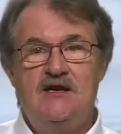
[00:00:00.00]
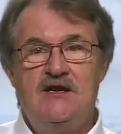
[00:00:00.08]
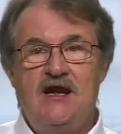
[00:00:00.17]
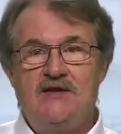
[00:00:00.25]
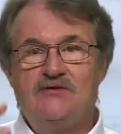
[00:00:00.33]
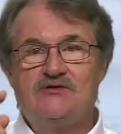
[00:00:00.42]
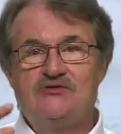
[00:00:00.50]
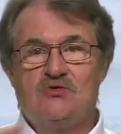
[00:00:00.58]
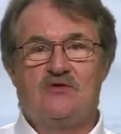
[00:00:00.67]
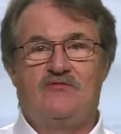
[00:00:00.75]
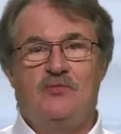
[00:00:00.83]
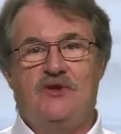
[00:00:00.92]
and the
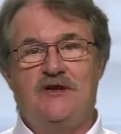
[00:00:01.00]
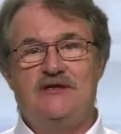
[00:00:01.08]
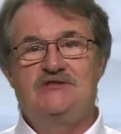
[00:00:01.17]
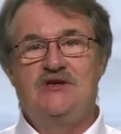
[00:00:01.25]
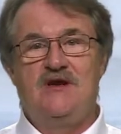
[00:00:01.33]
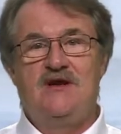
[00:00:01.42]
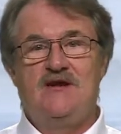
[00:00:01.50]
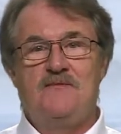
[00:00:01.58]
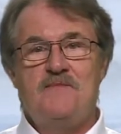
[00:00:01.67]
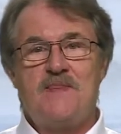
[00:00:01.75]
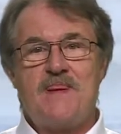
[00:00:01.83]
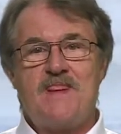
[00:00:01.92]
sort of place
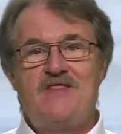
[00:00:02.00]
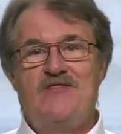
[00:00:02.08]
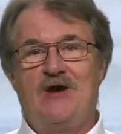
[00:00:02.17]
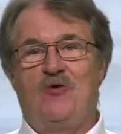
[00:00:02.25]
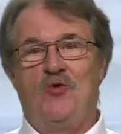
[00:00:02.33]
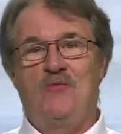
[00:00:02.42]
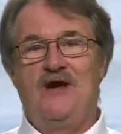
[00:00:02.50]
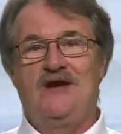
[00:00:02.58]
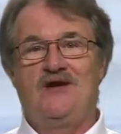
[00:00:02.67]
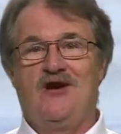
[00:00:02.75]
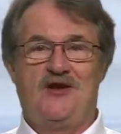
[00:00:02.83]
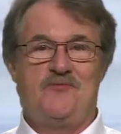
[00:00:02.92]
that will make
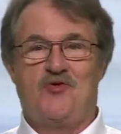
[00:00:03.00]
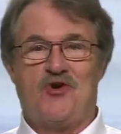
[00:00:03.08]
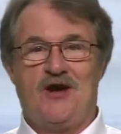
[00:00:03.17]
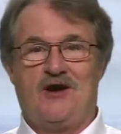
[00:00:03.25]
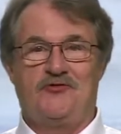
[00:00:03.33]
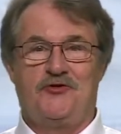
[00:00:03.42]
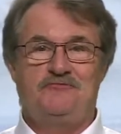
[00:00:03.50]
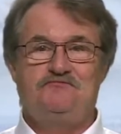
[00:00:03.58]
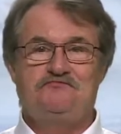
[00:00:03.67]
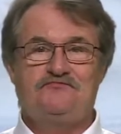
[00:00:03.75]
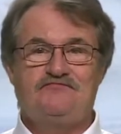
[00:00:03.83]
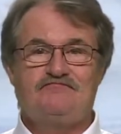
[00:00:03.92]
God proud.
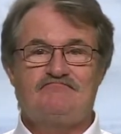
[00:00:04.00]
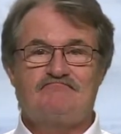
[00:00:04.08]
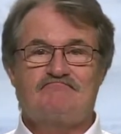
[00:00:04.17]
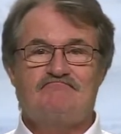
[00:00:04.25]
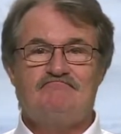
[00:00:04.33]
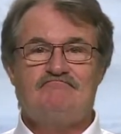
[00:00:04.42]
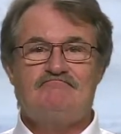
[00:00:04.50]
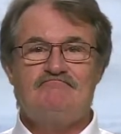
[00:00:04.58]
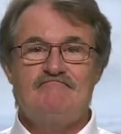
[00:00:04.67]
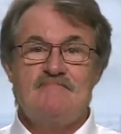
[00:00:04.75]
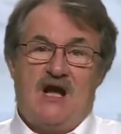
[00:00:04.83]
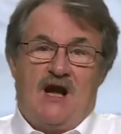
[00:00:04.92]

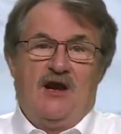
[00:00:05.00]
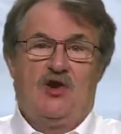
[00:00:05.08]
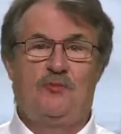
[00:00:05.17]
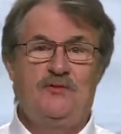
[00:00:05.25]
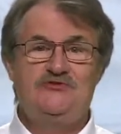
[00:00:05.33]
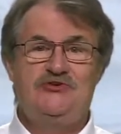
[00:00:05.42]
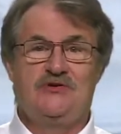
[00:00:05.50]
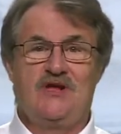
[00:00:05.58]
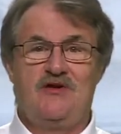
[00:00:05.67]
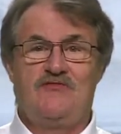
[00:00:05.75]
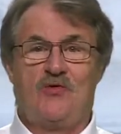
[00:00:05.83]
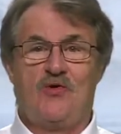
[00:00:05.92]
I hope on
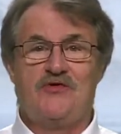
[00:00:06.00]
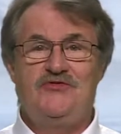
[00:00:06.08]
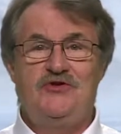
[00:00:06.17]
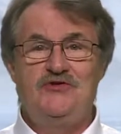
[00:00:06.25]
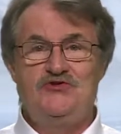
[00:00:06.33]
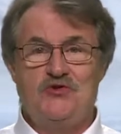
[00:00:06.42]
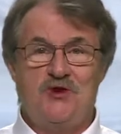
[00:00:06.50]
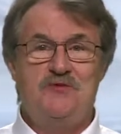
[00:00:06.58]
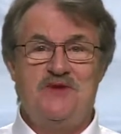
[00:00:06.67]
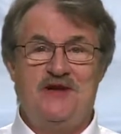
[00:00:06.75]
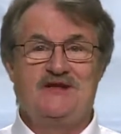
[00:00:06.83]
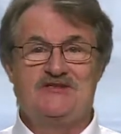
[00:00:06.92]
July 4th you join
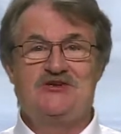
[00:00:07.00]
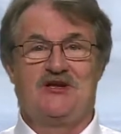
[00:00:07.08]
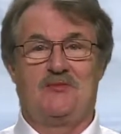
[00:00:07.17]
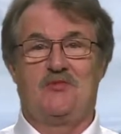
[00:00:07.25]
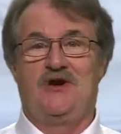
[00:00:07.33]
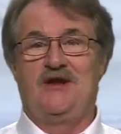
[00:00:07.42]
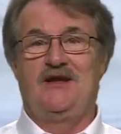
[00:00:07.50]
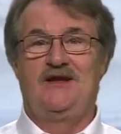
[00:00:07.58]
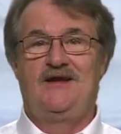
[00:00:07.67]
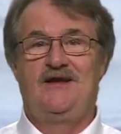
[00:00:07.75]
me in celebrating